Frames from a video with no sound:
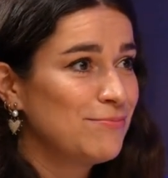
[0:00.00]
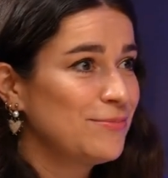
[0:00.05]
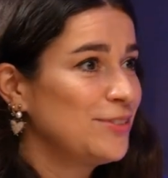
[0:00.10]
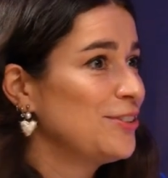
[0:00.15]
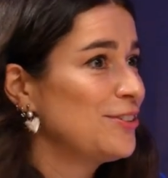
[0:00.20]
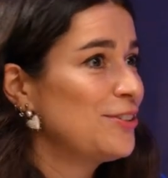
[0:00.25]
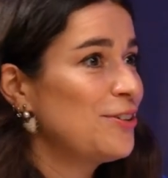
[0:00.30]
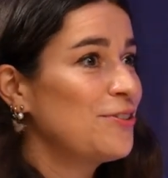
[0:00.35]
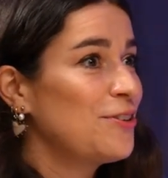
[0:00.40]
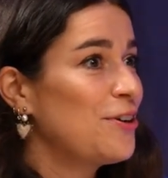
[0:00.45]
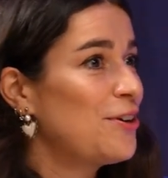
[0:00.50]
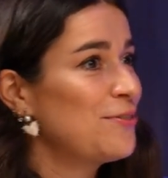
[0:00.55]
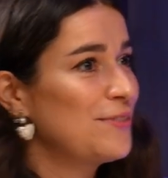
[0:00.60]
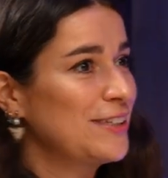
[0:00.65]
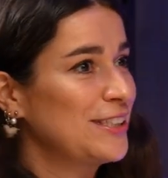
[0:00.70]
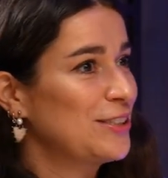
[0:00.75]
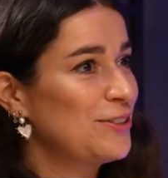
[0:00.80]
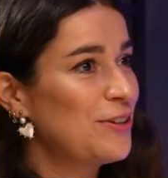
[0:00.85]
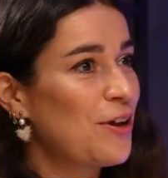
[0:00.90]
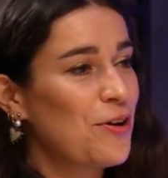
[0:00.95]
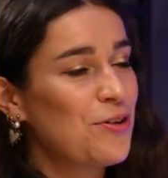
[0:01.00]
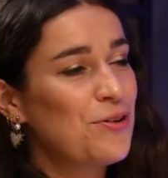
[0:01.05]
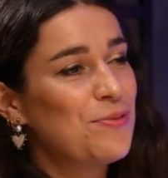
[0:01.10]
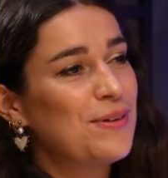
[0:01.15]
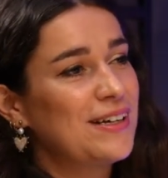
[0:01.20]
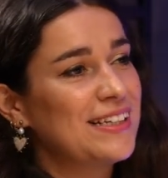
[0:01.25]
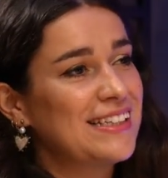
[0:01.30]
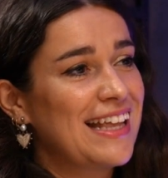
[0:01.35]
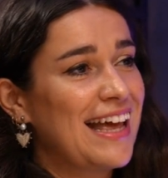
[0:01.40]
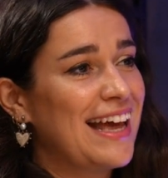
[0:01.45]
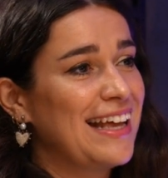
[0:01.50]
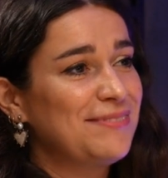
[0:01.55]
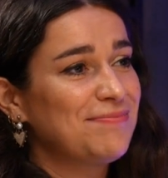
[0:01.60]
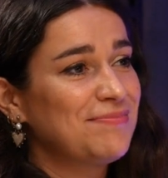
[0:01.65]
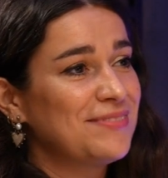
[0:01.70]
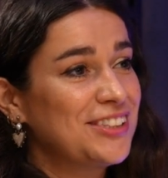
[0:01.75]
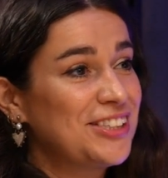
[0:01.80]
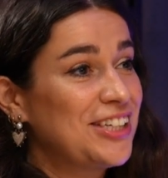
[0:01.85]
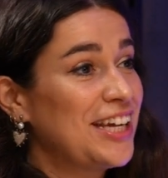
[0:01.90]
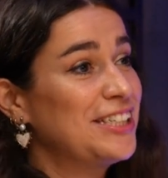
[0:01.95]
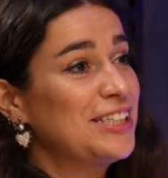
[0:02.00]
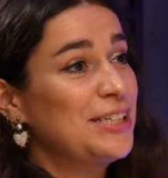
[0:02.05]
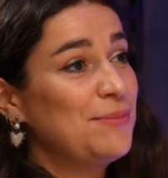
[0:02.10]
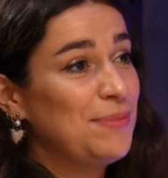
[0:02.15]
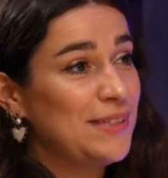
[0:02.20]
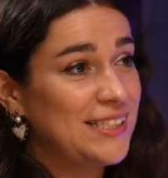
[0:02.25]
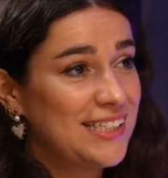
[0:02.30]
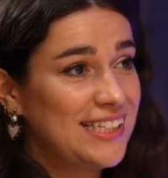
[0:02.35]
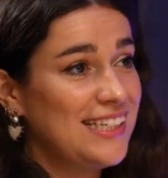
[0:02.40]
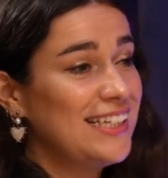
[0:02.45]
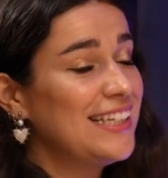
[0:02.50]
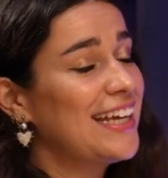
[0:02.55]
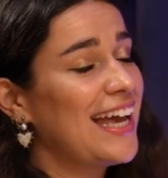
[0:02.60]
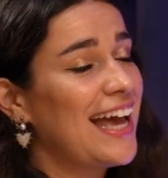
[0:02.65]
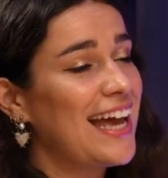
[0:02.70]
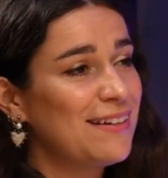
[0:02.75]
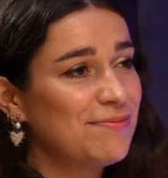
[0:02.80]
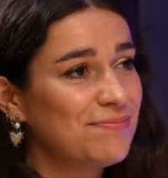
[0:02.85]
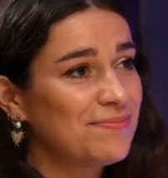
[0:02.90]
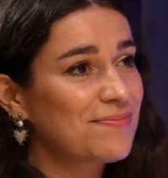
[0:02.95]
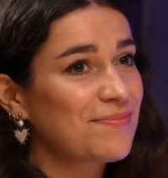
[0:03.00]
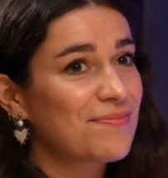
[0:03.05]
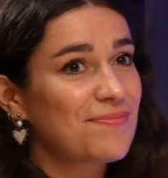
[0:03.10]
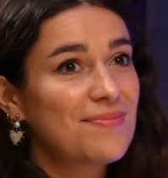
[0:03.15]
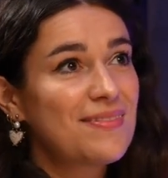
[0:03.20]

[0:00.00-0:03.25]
You don't always know, but then ChatGPT can